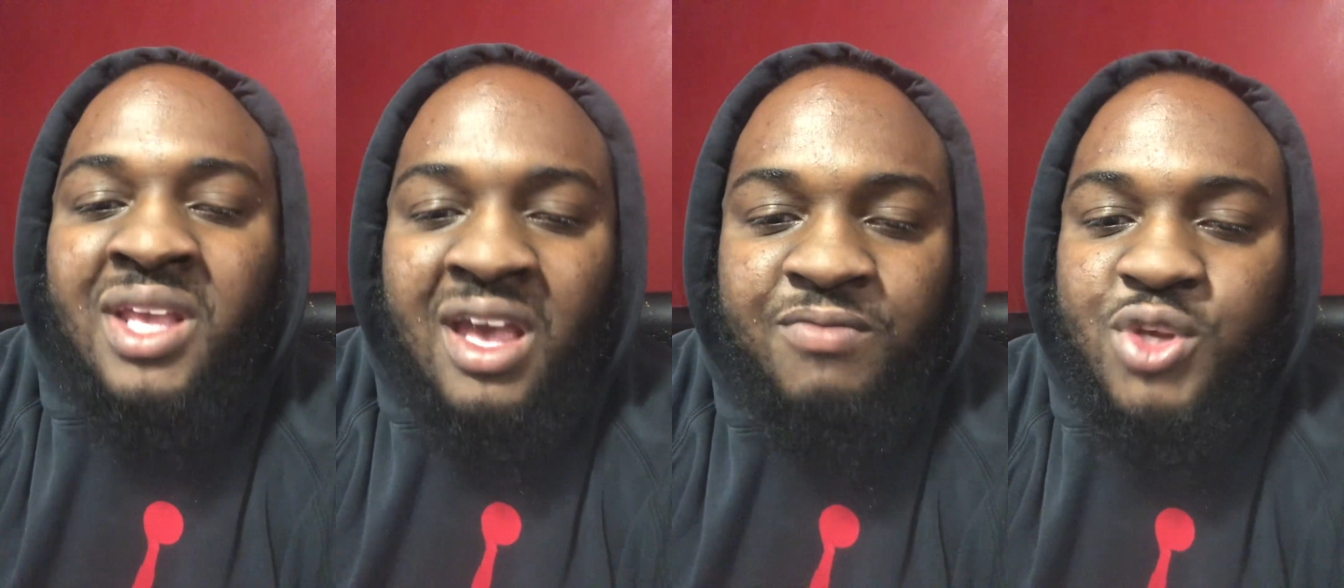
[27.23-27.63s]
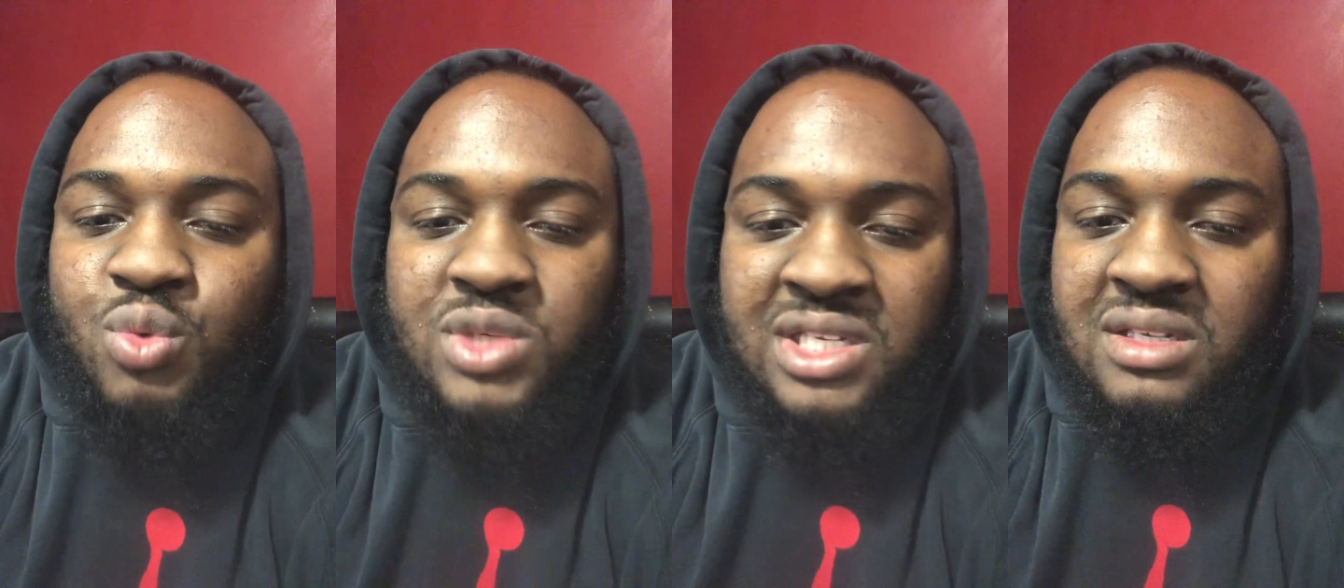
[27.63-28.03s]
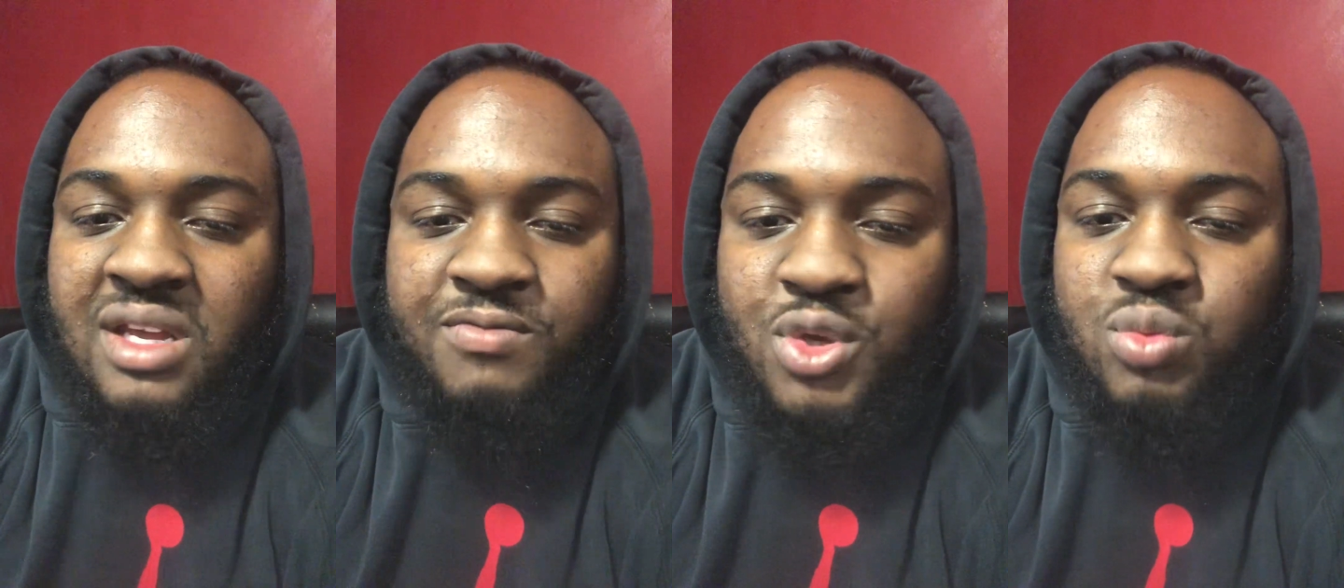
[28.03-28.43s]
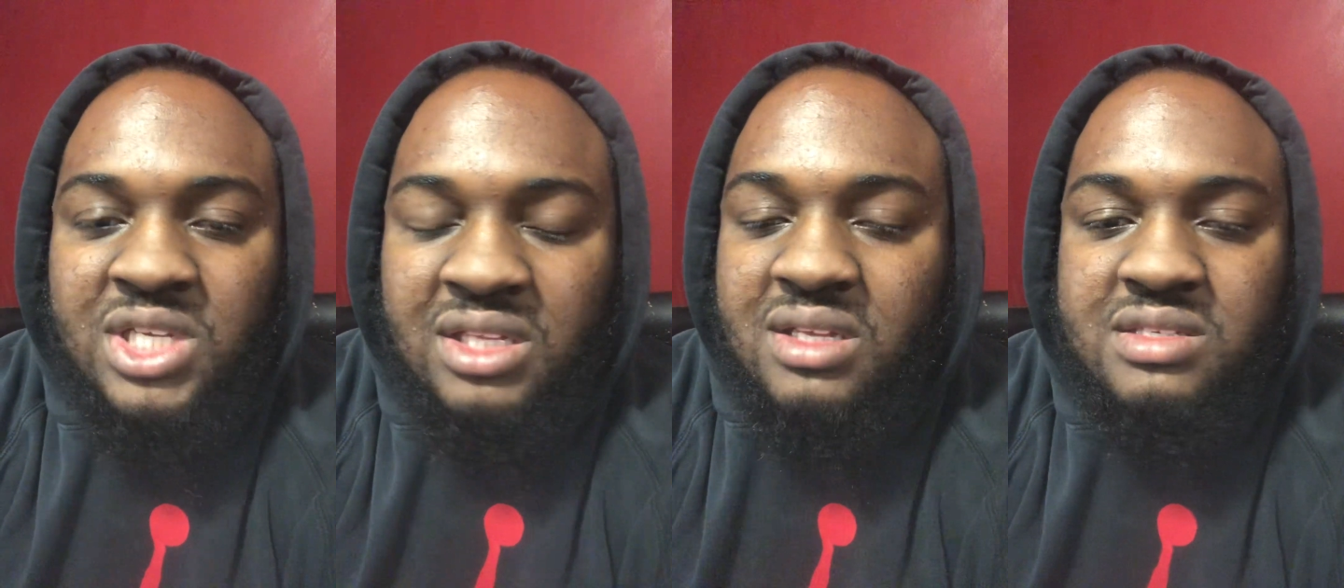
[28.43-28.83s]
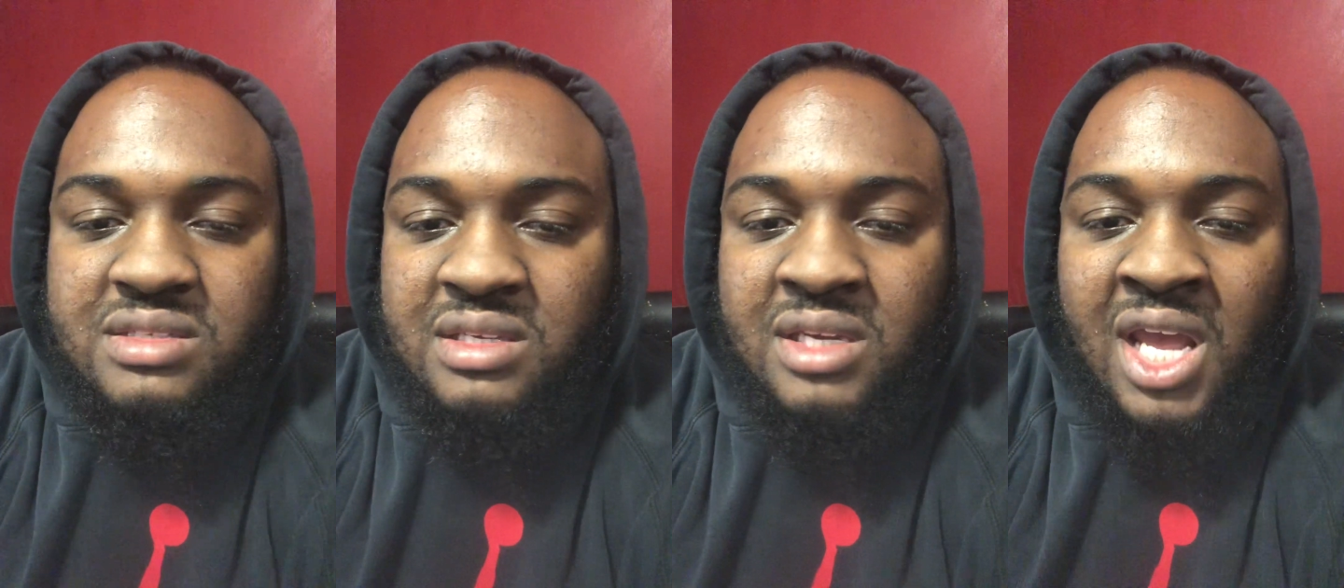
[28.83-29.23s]
If you did, if you did this
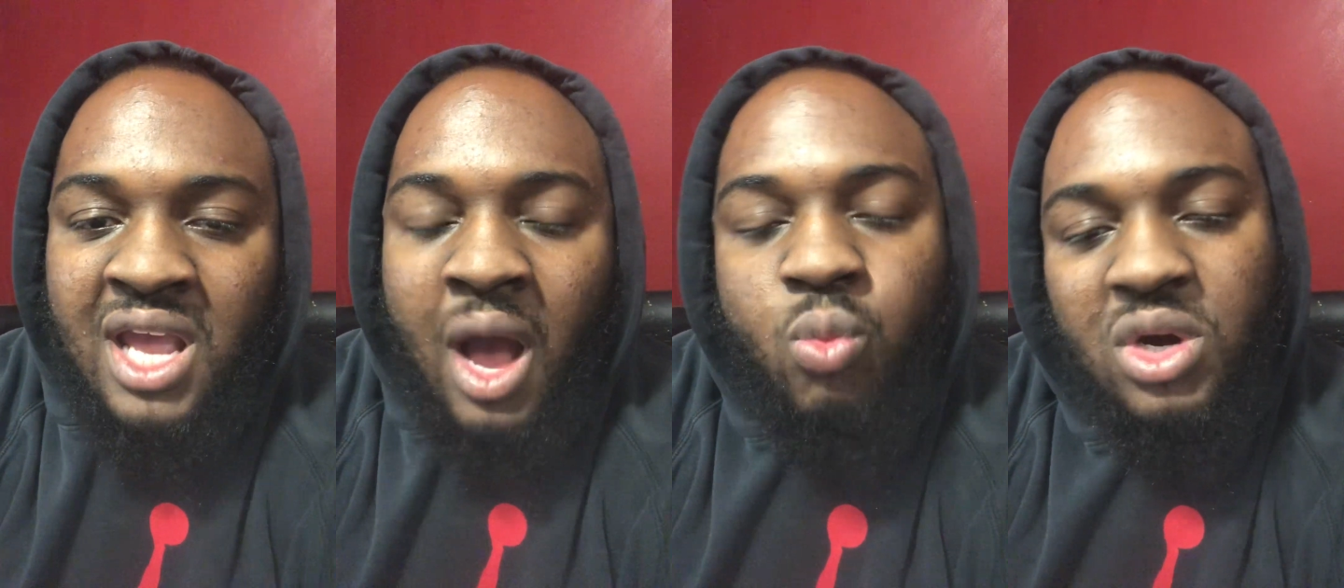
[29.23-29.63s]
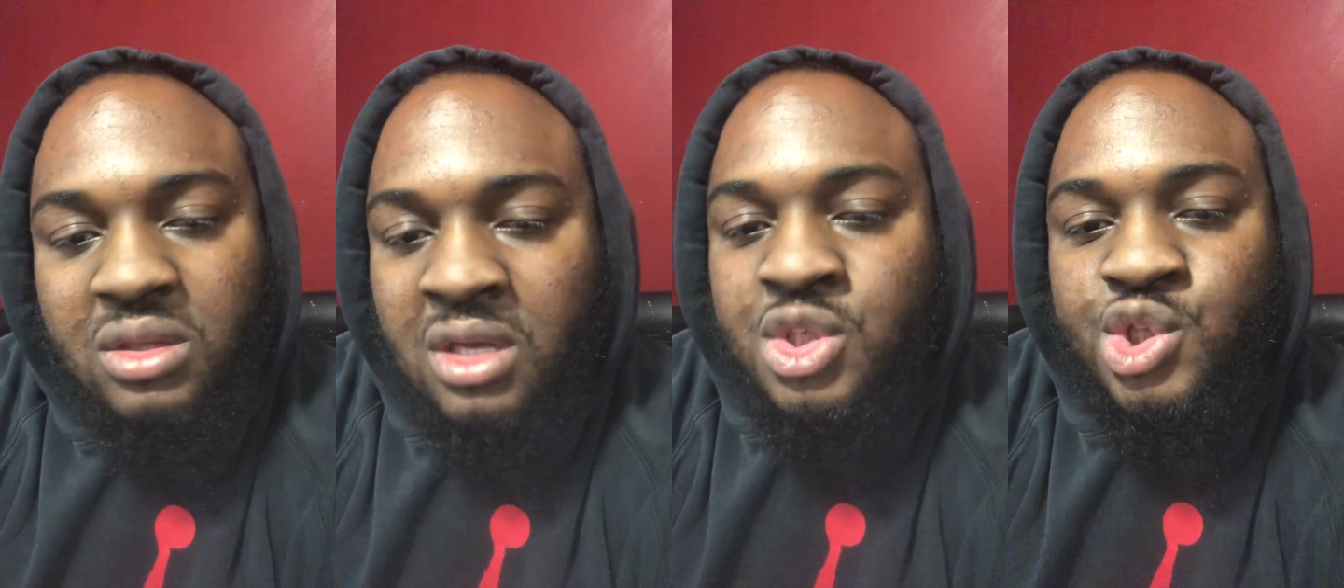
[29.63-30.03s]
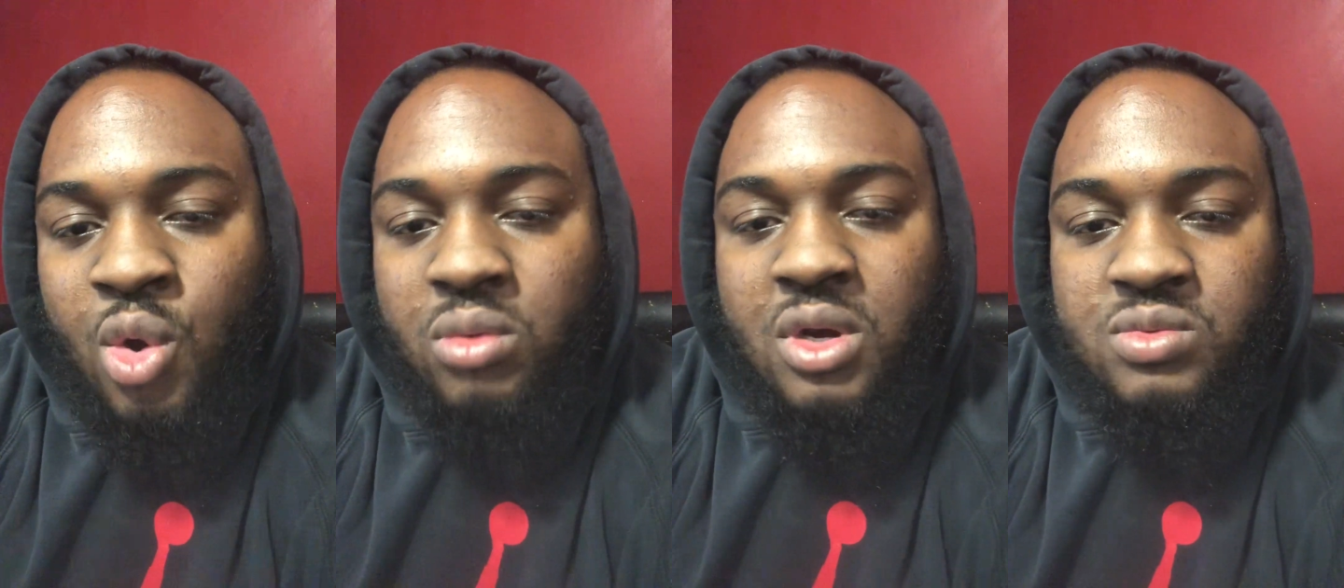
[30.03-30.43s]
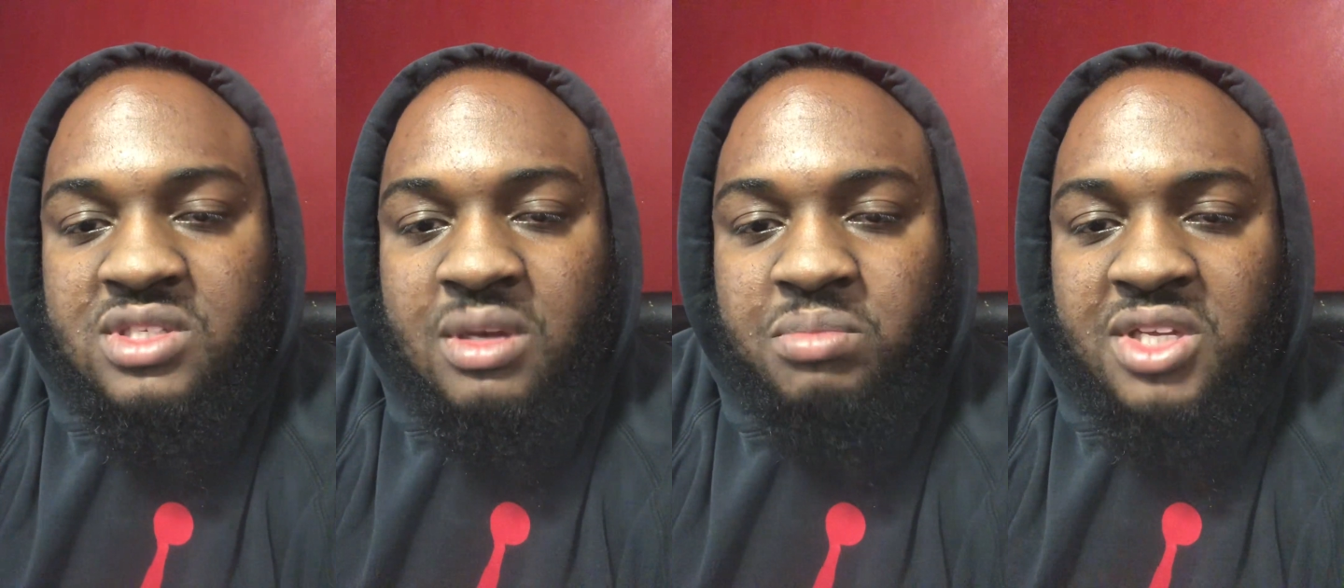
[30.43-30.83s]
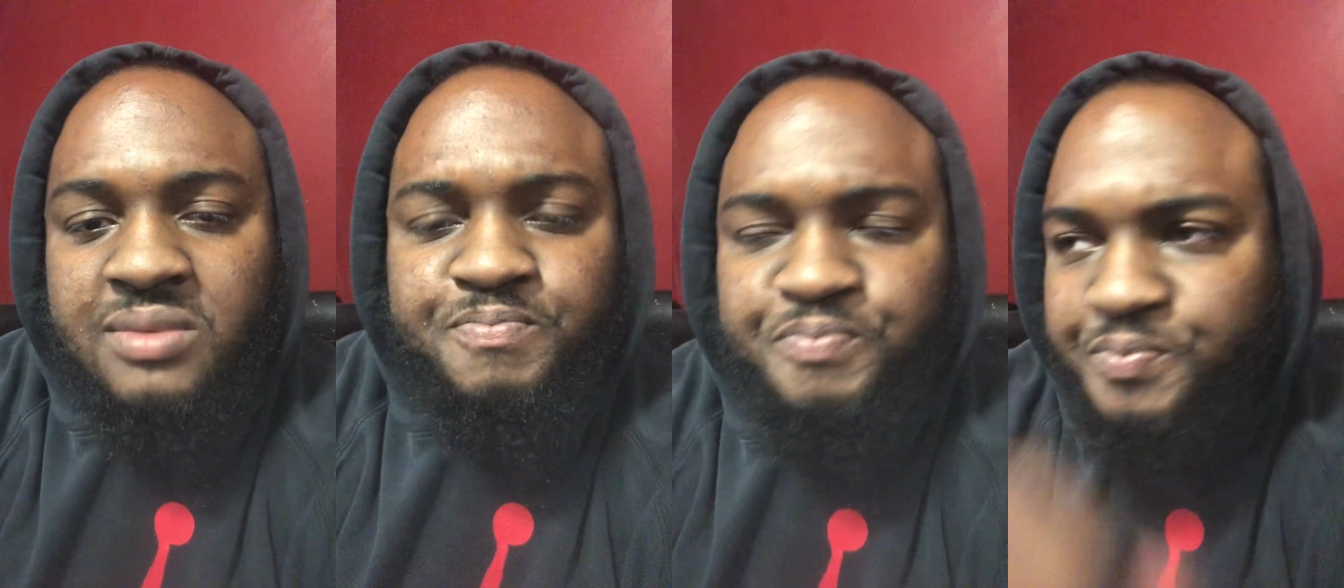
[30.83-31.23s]
today, I want to let y'all know something.